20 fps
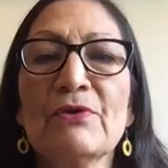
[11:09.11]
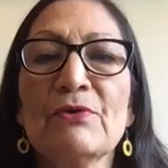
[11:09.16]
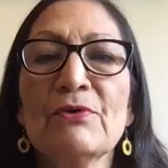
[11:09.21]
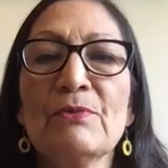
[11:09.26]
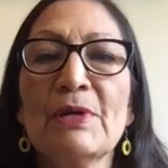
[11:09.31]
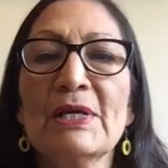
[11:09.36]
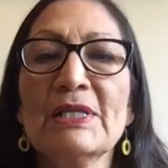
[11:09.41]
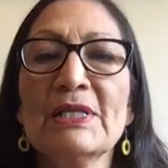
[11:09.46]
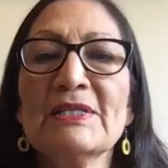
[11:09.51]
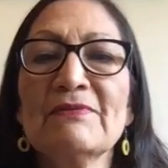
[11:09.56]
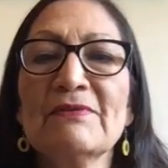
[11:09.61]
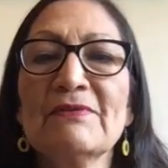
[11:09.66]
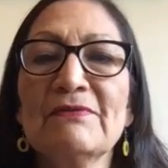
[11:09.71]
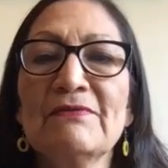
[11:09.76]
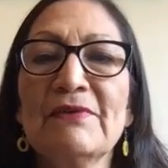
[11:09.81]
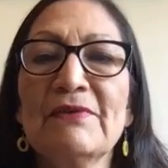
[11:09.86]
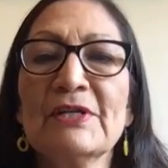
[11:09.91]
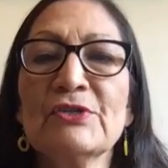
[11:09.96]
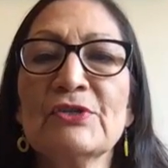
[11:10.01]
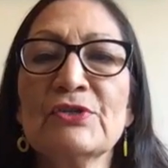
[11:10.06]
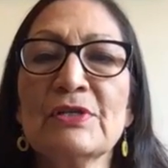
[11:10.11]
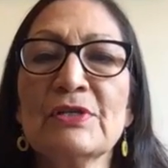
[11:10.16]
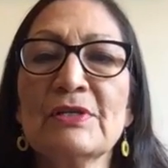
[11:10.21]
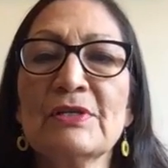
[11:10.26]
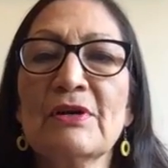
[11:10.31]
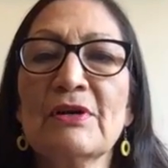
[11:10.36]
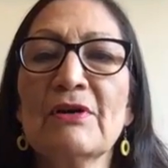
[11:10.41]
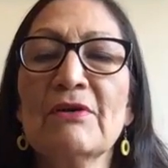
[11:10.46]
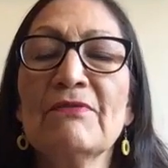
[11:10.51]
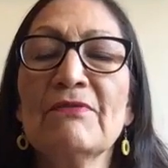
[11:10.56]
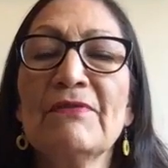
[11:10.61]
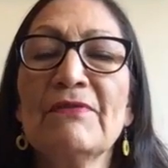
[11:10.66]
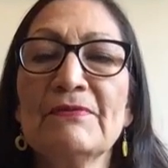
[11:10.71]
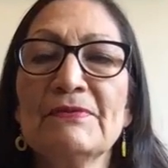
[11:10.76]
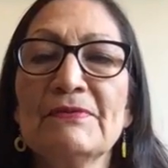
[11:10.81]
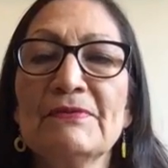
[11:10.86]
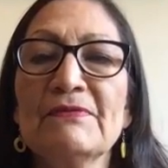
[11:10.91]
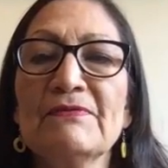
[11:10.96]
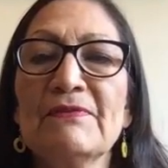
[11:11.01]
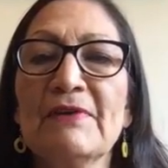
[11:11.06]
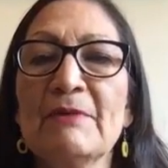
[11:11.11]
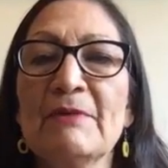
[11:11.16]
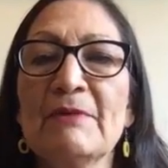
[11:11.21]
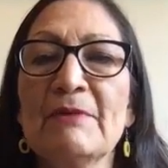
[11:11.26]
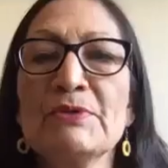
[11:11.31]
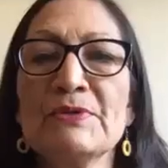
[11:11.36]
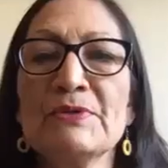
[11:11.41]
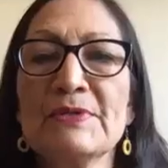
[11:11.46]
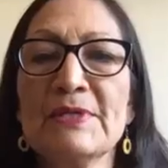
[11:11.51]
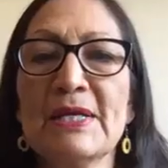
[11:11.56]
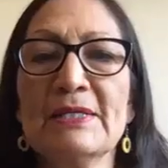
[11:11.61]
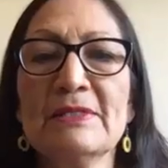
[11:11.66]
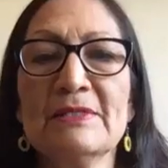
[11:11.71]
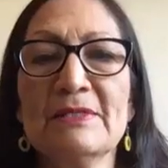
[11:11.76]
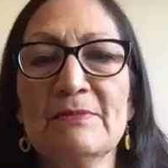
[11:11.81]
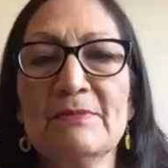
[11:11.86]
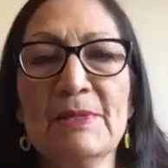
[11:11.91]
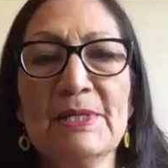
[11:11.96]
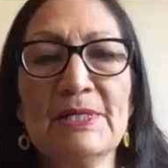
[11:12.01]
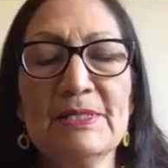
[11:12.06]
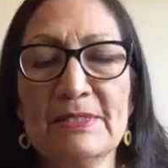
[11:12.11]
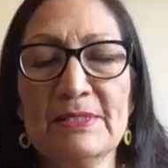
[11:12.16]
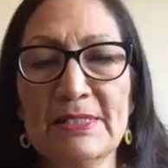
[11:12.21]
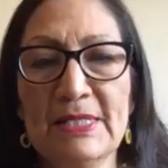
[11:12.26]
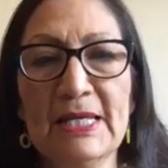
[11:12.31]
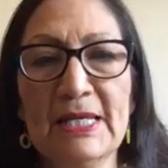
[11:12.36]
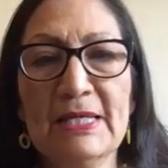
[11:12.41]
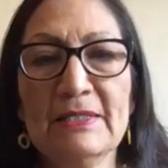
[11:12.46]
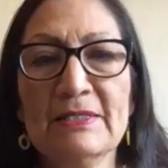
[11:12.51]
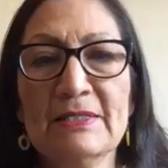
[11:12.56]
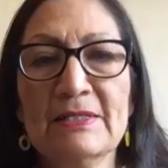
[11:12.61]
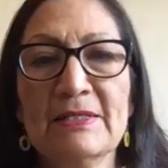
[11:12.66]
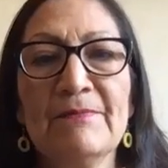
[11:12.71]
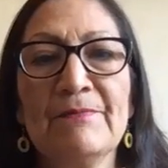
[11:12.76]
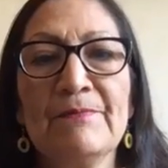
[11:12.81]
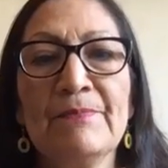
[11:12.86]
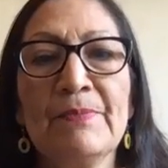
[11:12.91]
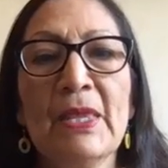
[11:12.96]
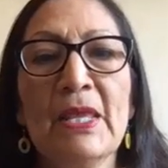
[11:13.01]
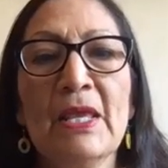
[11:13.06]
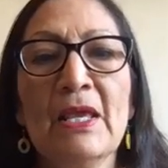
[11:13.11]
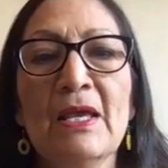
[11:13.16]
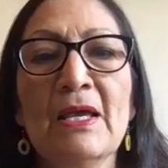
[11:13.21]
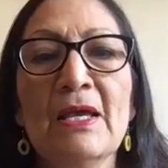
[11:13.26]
even though the rates of infection are 55% in my state.